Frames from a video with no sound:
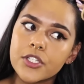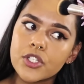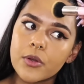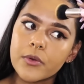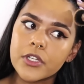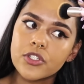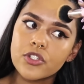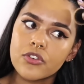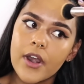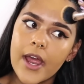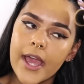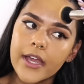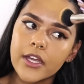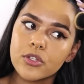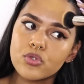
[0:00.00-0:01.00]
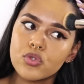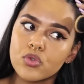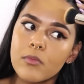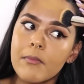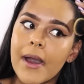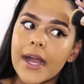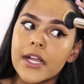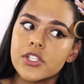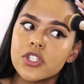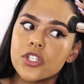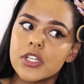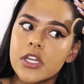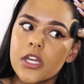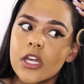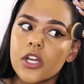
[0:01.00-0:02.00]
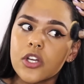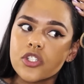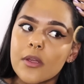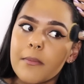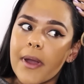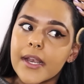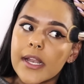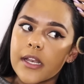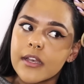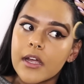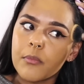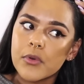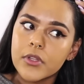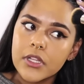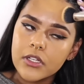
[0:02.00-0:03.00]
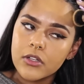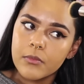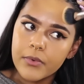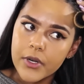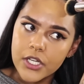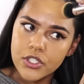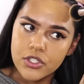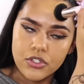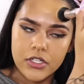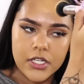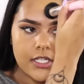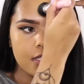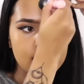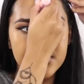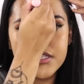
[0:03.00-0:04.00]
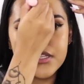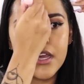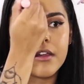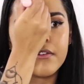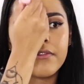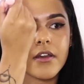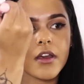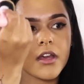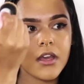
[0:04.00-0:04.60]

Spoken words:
You don't want to drag too much, so you might end up with little brush streaks and stuff.